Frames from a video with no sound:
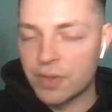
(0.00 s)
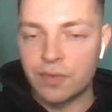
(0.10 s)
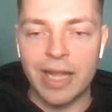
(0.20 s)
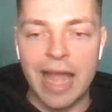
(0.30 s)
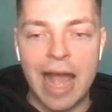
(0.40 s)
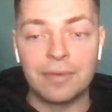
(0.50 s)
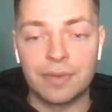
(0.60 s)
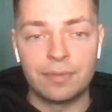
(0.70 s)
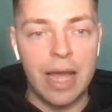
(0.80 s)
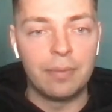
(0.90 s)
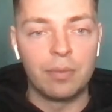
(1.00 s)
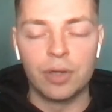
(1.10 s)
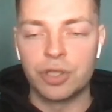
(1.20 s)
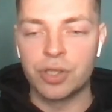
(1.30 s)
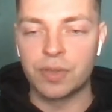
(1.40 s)
for the Cavs that were
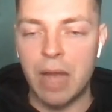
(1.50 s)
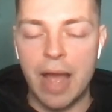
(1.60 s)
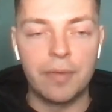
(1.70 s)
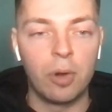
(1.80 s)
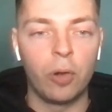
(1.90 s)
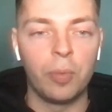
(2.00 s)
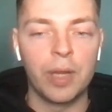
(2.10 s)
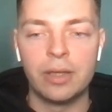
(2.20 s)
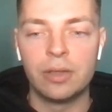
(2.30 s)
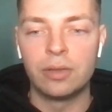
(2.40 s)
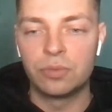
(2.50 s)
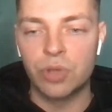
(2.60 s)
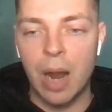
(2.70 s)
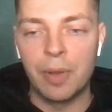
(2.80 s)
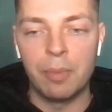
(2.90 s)
just Evan Mobley
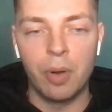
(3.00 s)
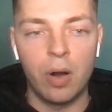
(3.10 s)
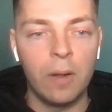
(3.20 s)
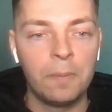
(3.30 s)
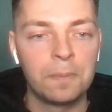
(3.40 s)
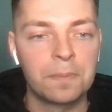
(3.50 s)
dropping the ball.